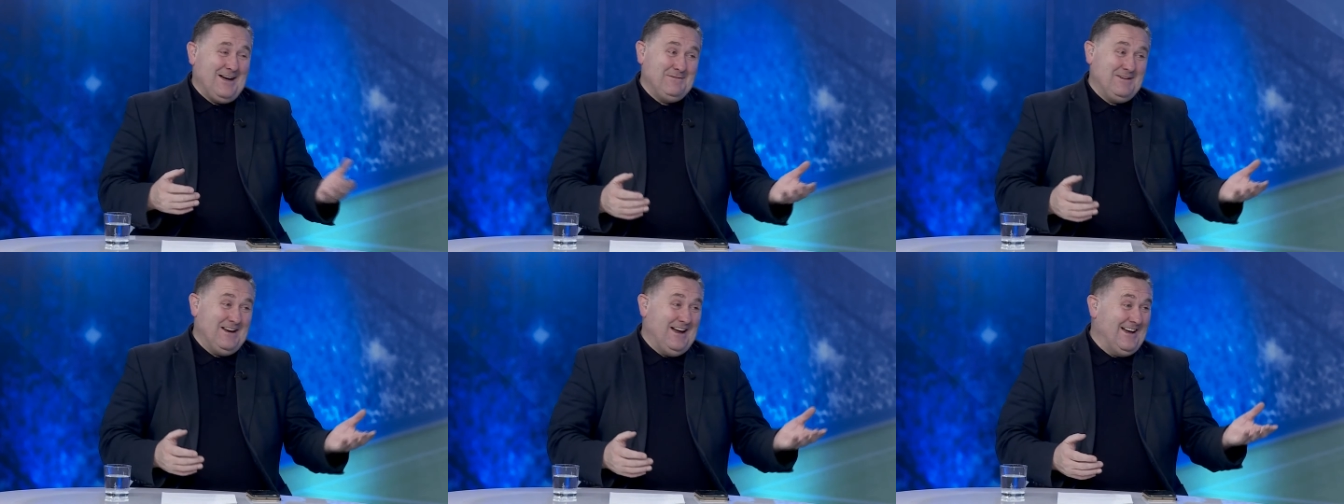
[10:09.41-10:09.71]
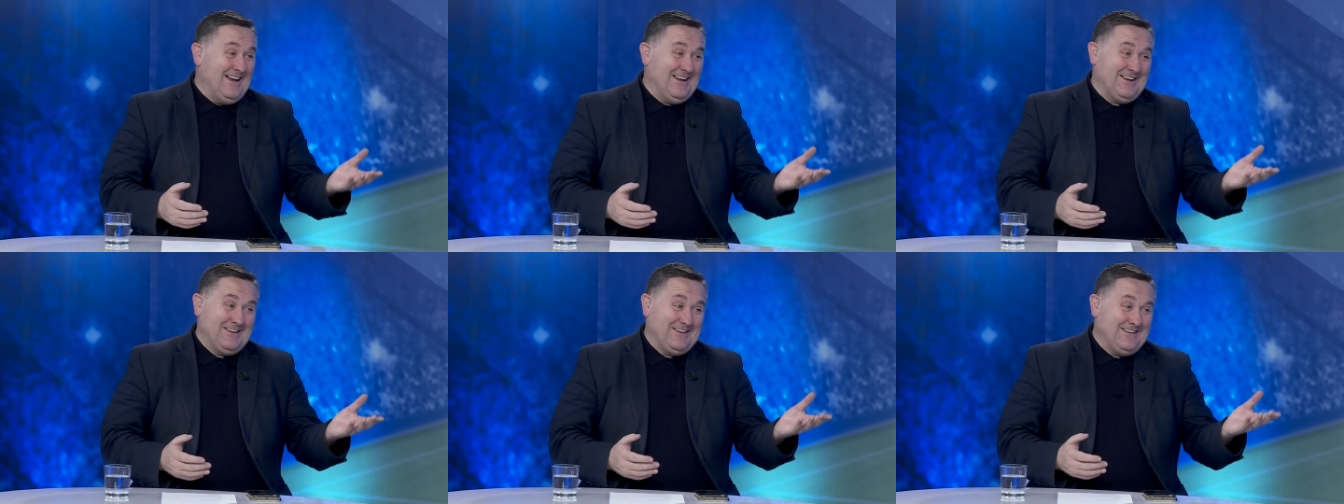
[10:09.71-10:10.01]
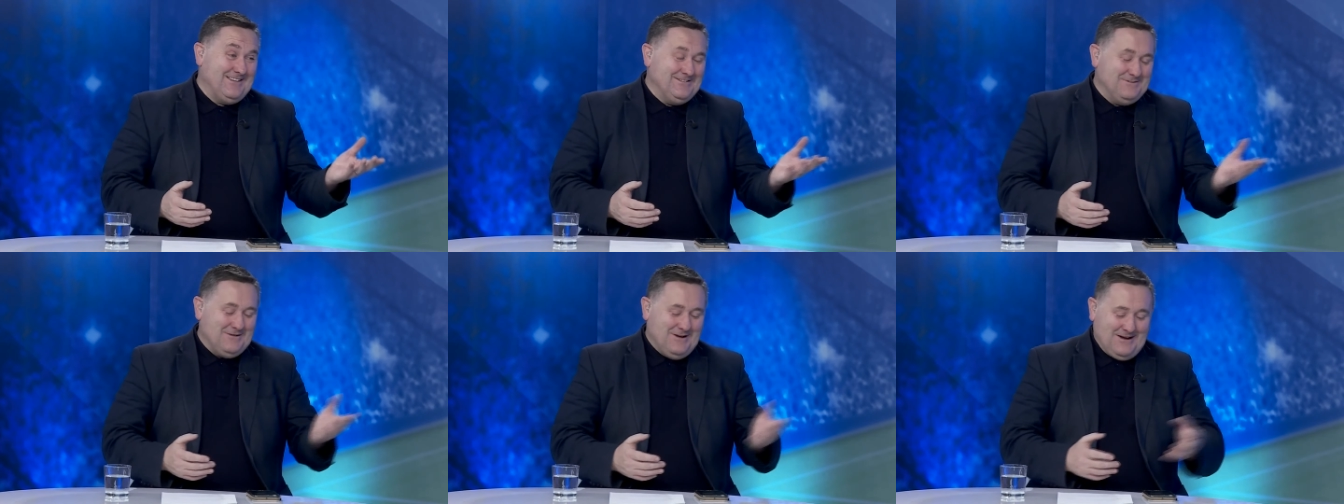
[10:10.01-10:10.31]
I mean, I
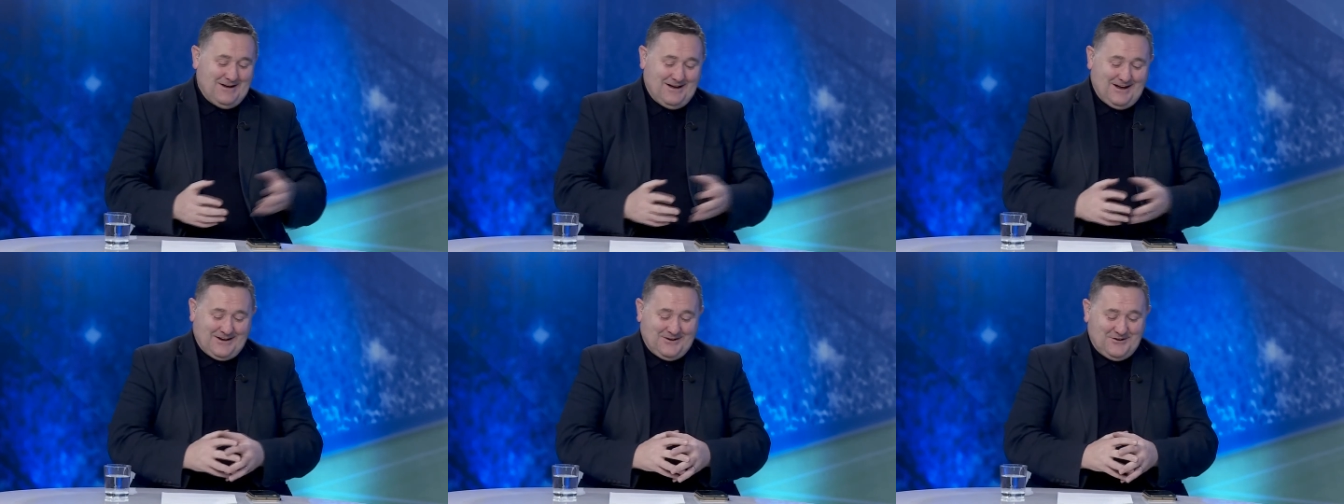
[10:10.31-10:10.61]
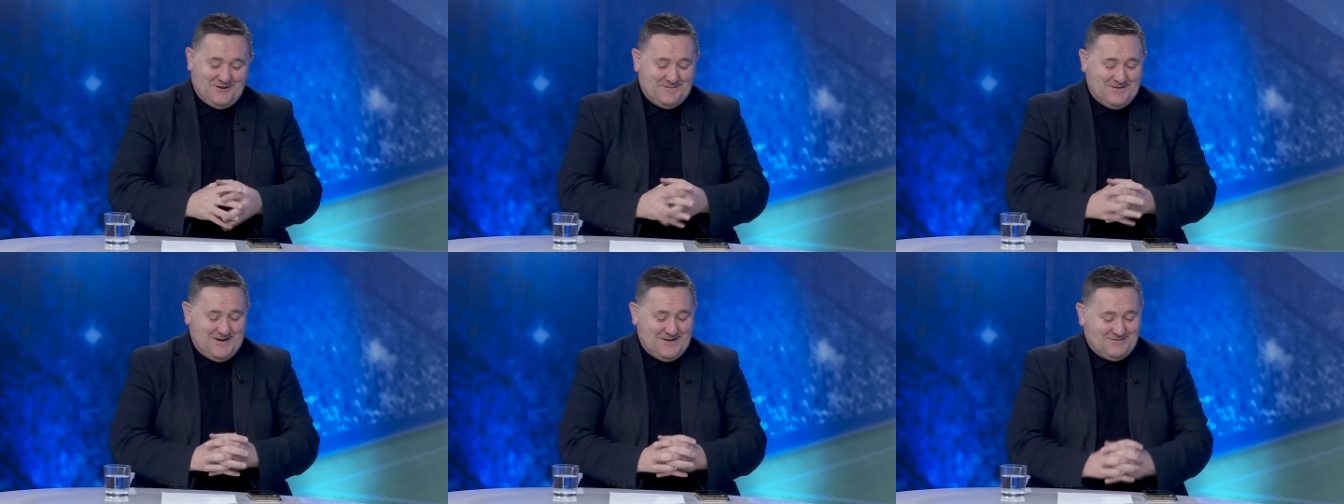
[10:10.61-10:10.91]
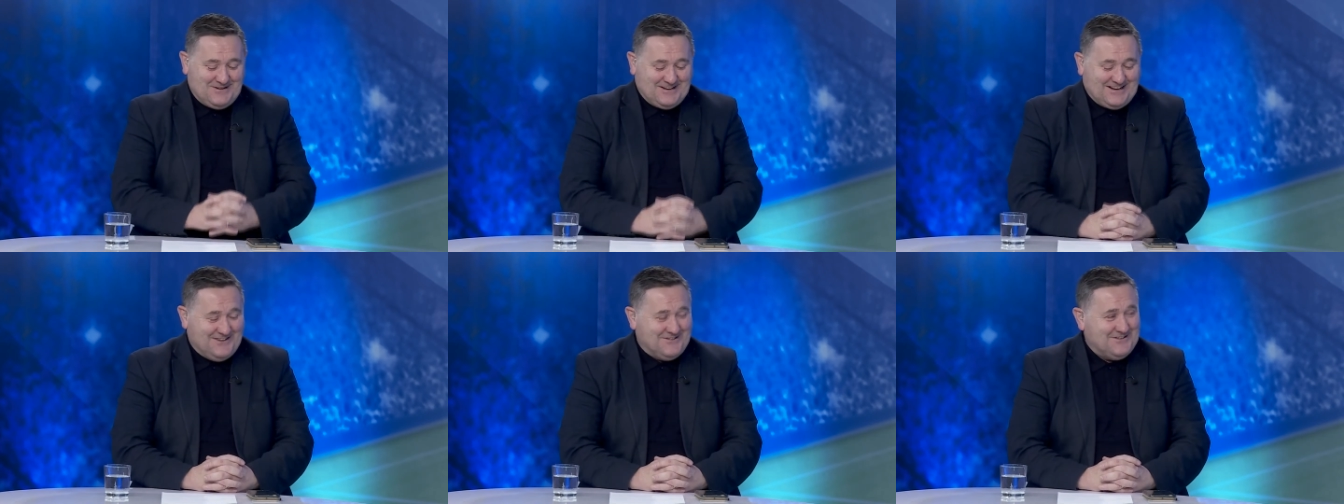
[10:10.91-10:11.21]
can
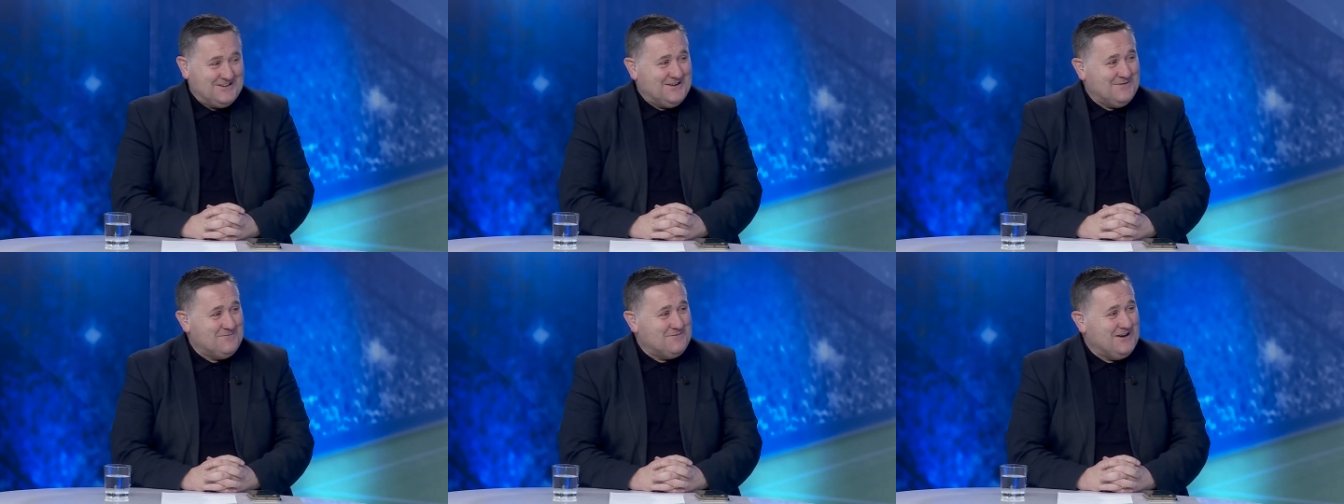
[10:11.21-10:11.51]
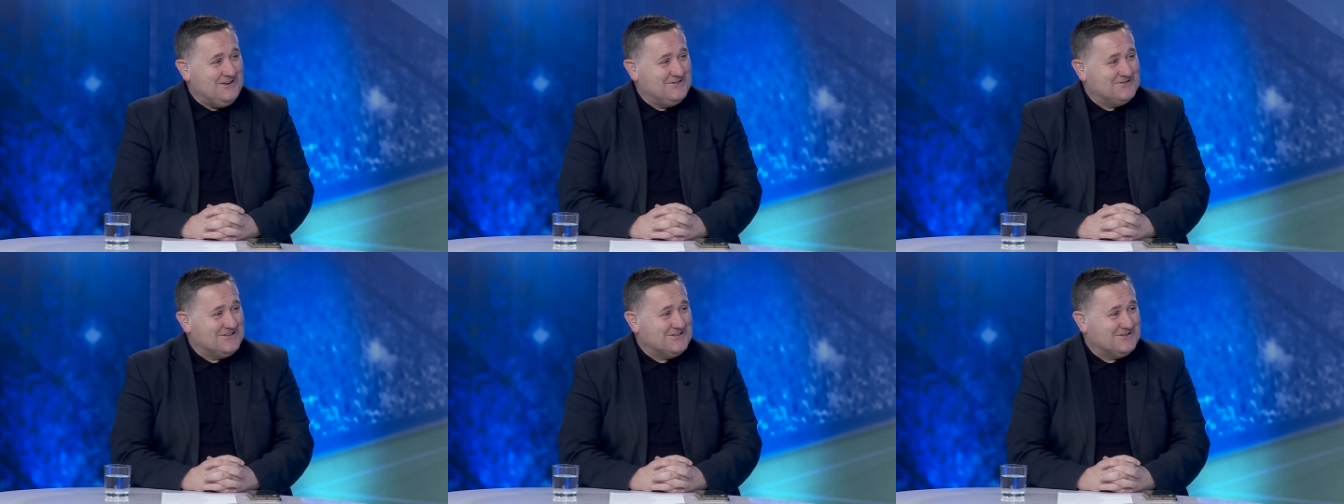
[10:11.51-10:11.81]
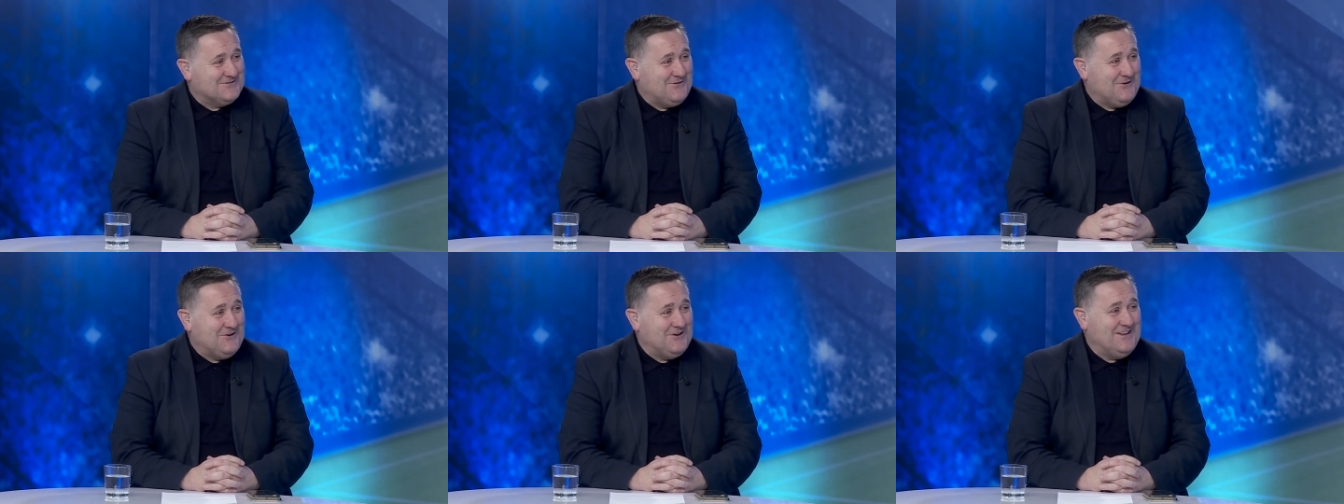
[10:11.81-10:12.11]
remember giving you
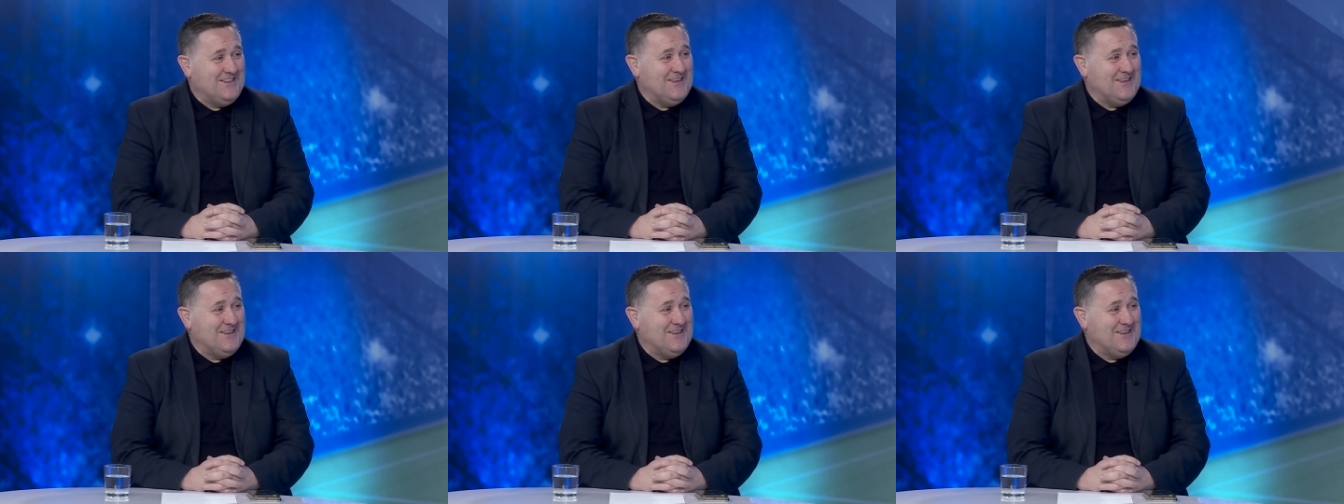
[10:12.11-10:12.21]
pelters for it,